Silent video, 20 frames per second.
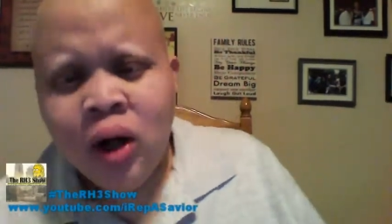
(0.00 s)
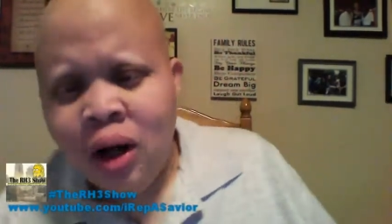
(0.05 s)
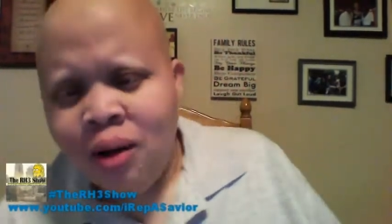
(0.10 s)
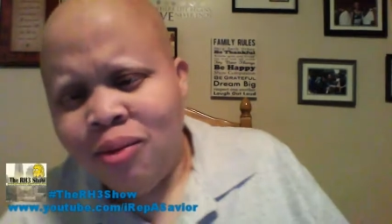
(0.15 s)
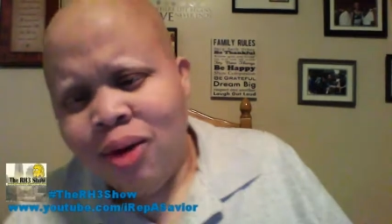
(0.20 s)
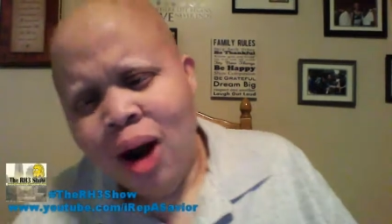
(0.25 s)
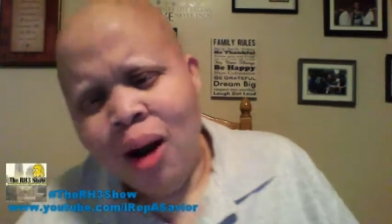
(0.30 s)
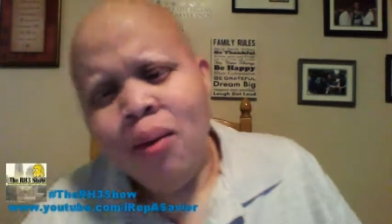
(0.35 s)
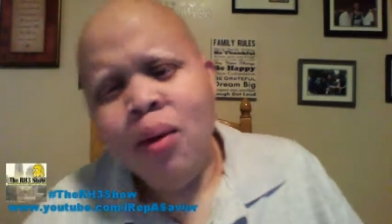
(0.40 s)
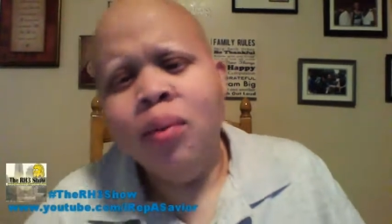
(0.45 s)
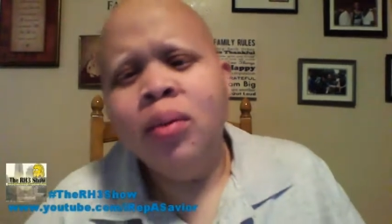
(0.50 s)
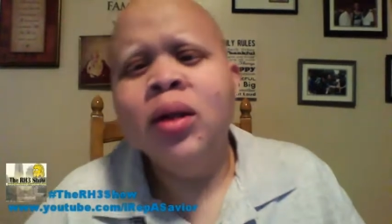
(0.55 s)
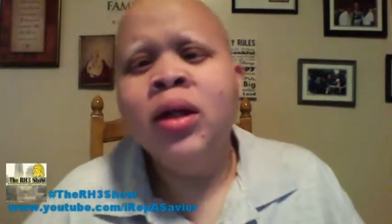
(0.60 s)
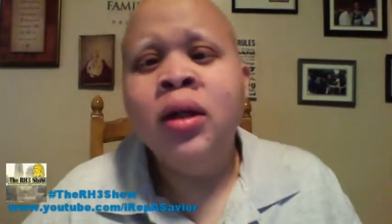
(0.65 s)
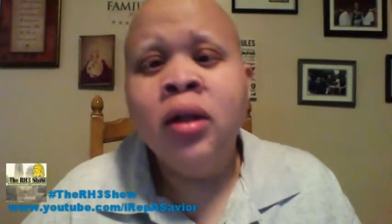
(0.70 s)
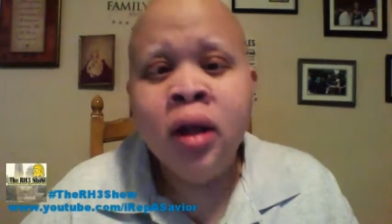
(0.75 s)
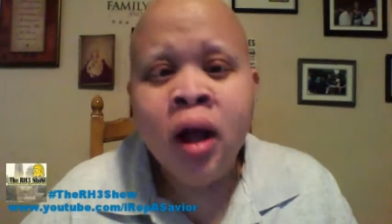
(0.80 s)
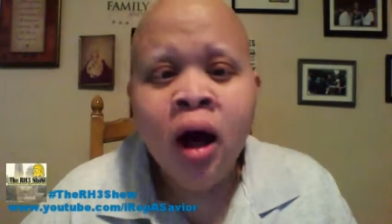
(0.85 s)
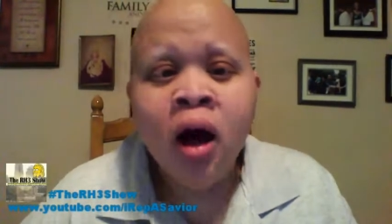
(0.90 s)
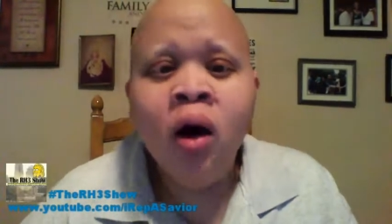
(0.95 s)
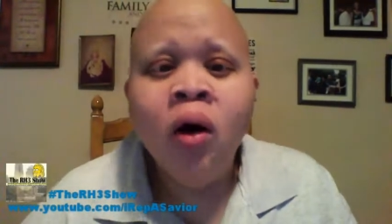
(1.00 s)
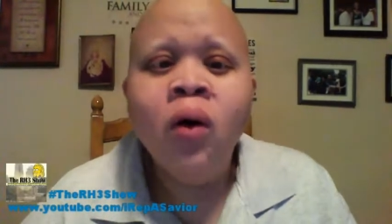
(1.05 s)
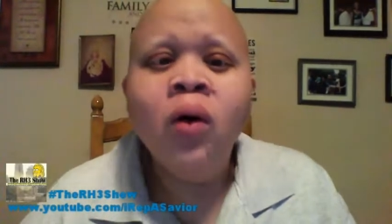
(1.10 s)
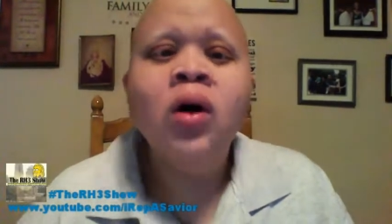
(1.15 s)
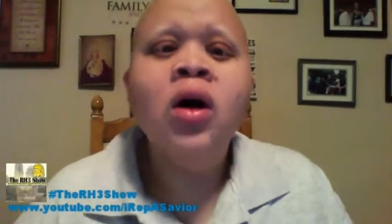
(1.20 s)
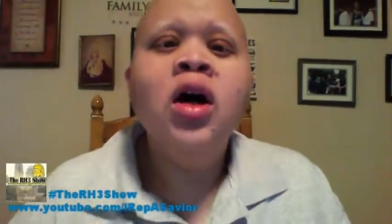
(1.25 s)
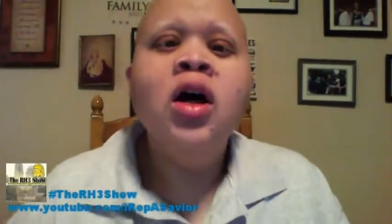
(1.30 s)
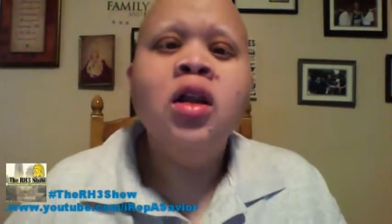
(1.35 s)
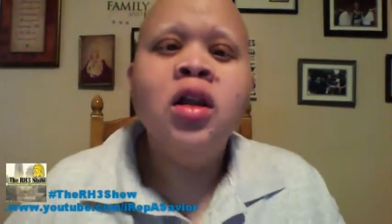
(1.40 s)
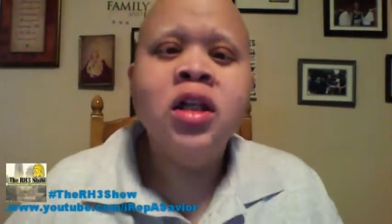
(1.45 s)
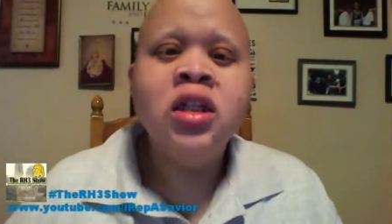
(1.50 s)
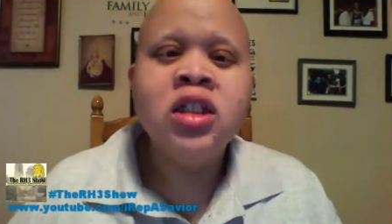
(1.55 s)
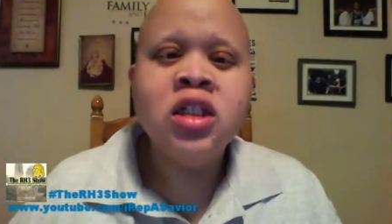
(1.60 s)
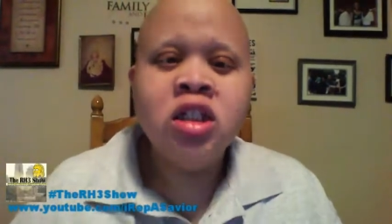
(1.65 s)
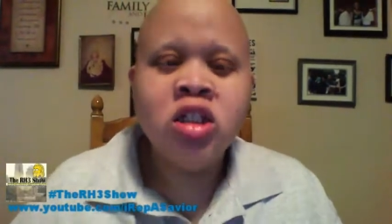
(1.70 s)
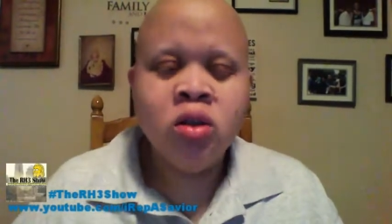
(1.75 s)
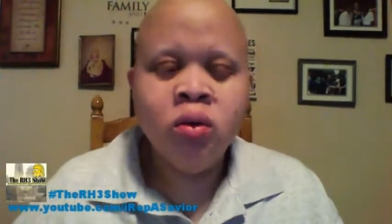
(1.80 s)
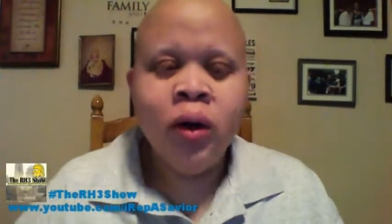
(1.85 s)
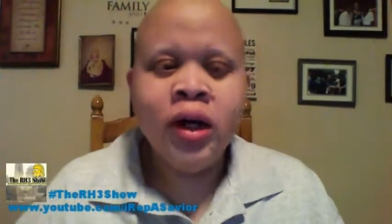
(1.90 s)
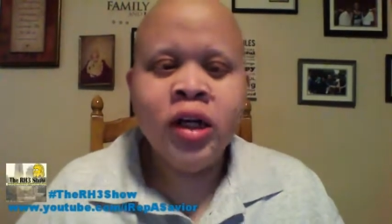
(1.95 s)
probably know the
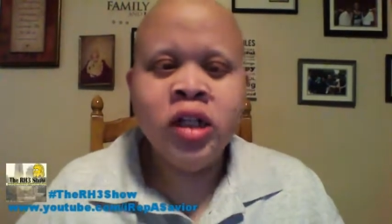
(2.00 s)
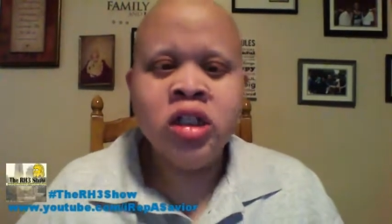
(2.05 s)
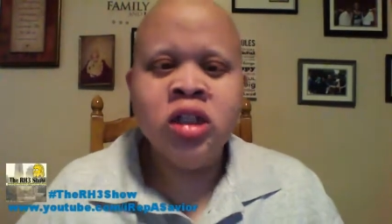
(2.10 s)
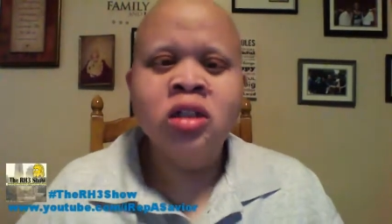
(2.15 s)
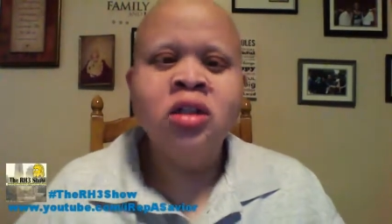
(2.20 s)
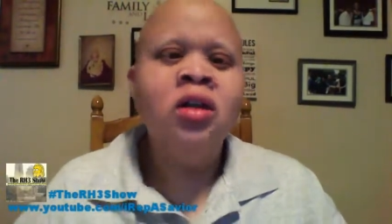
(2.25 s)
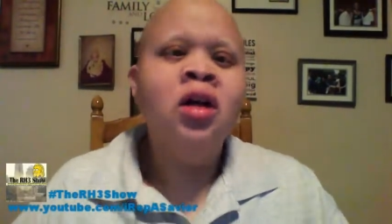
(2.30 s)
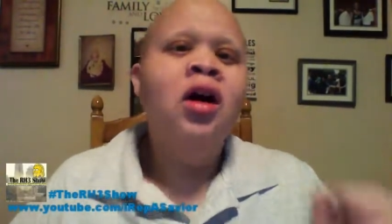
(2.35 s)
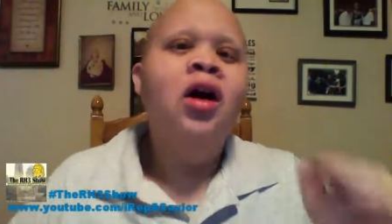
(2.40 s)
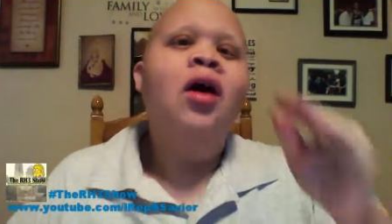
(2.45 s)
situation.